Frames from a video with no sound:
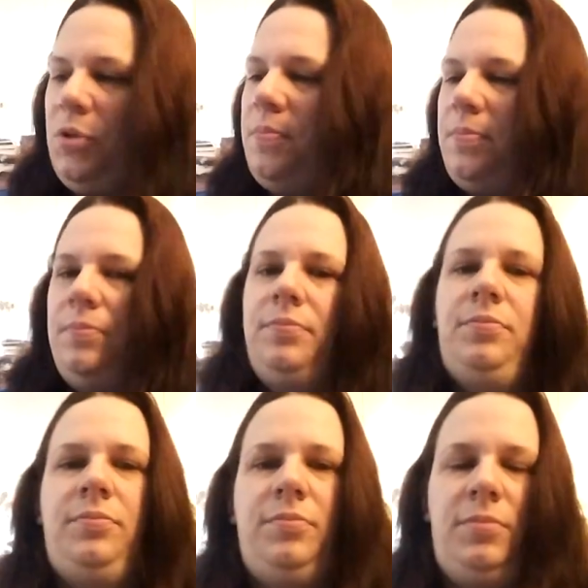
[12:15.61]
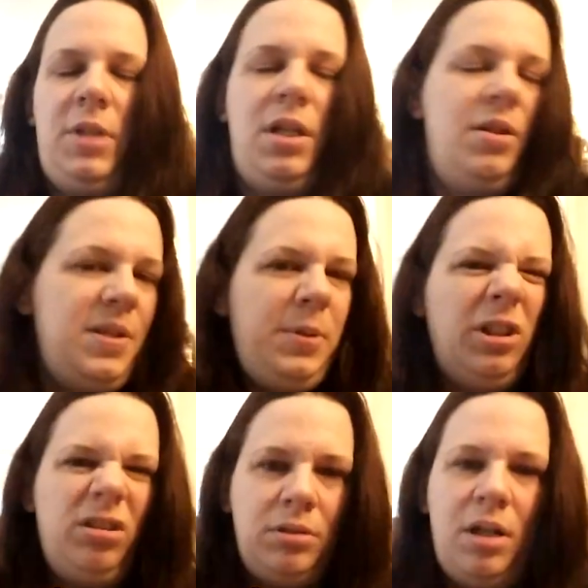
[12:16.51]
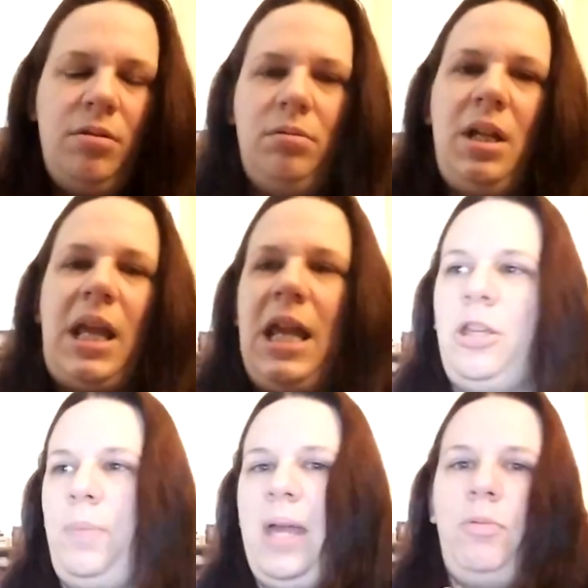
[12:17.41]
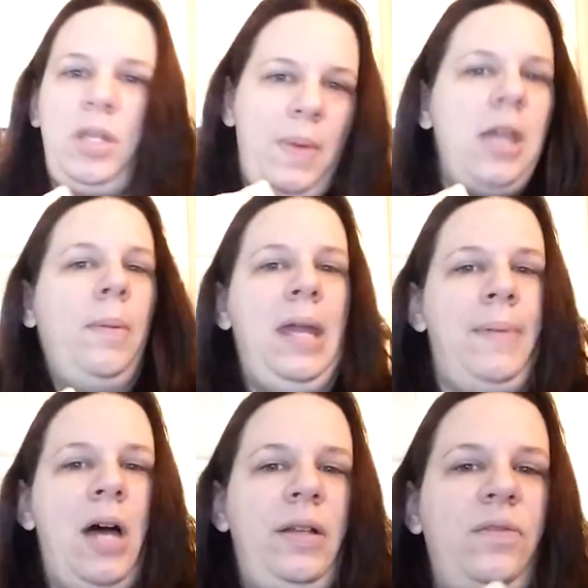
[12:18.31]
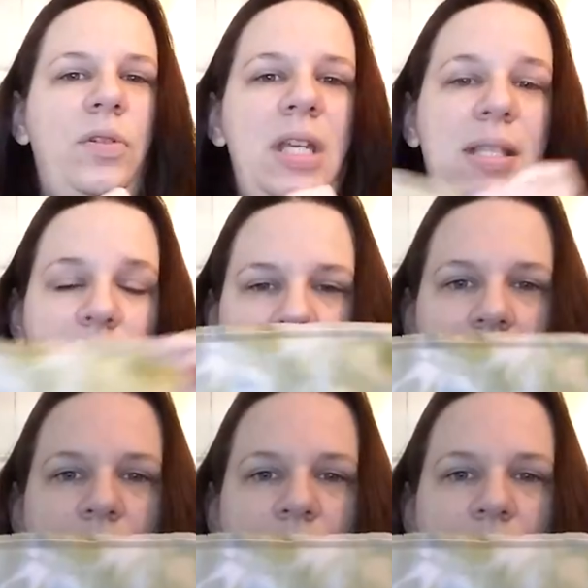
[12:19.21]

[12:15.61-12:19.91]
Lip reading: Oop. Just put a little note, like in your when you pay your PayPal invoice,